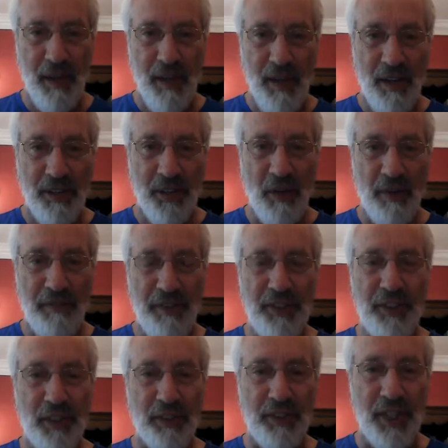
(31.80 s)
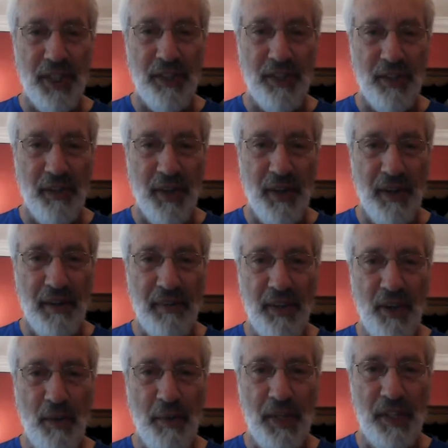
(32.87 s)
So the physical teacher, the
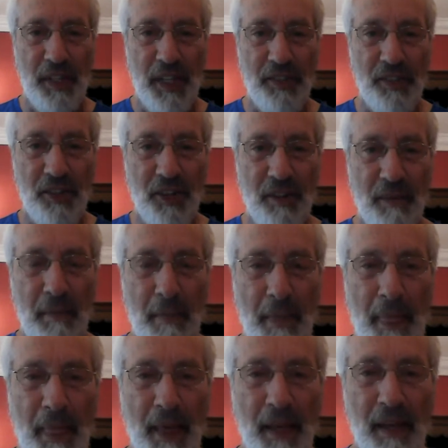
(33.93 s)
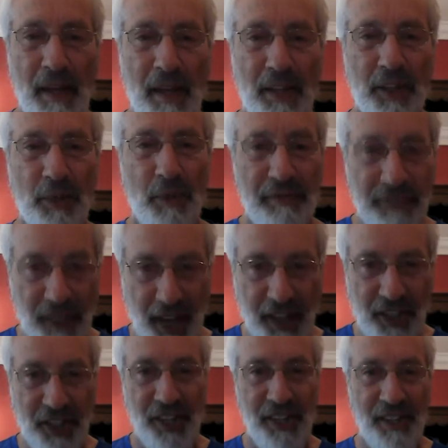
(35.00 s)
human teacher, is a
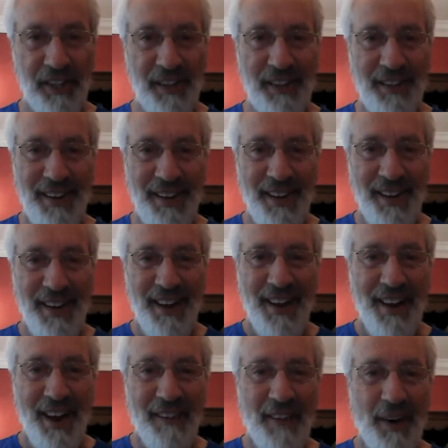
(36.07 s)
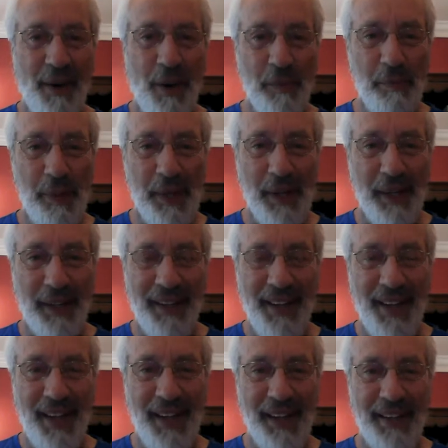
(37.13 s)
reflection of our own being,
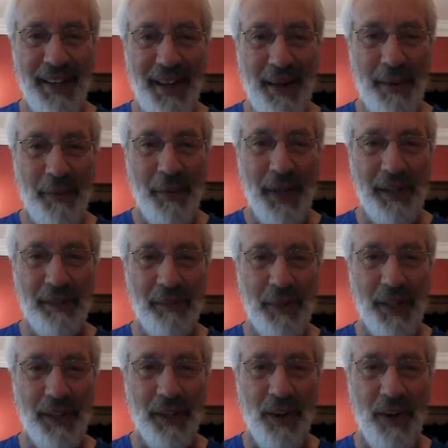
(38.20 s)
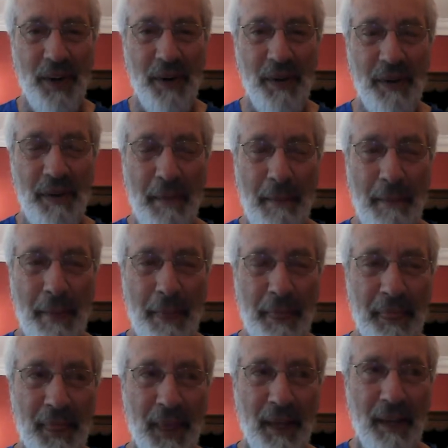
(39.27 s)
and we learn
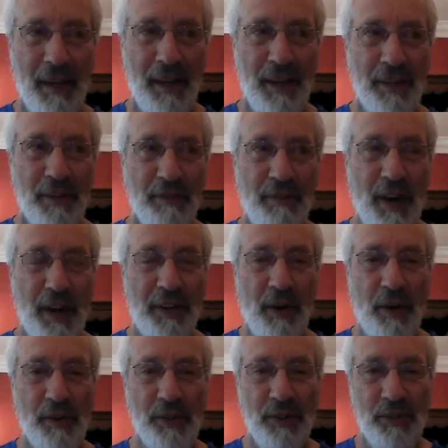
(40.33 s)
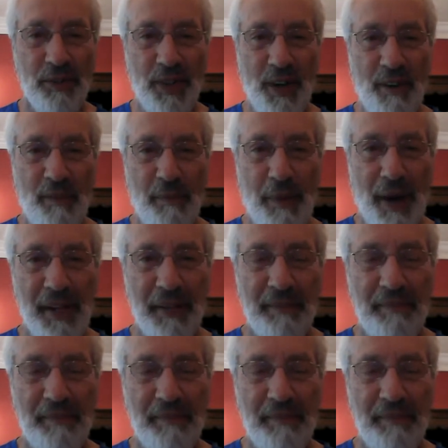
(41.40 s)
to find our own true self by